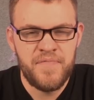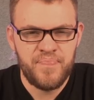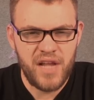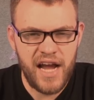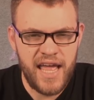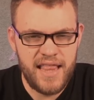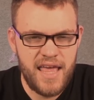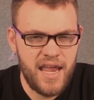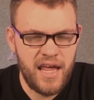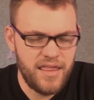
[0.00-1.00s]
And
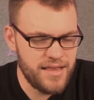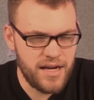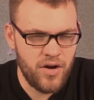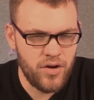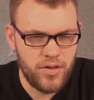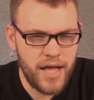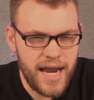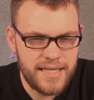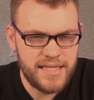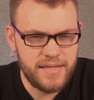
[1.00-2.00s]
then I think that caught a lot
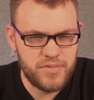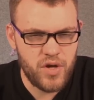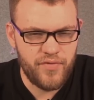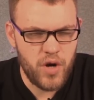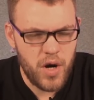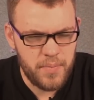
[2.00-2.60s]
of teams off guard.